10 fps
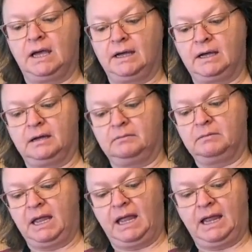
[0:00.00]

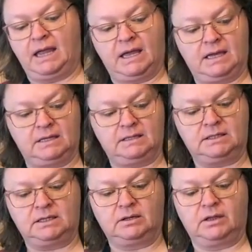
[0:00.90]
um, and
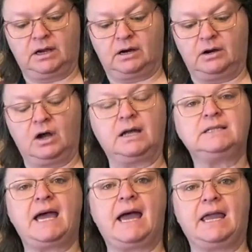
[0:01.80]
till they're not
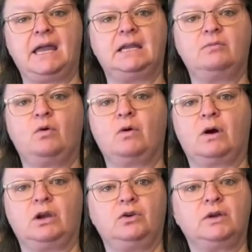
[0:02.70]
tacky
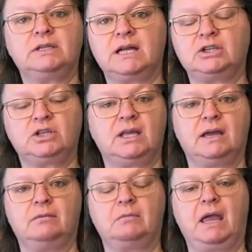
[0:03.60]
anymore and you can touch
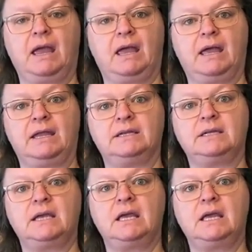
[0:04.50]
them and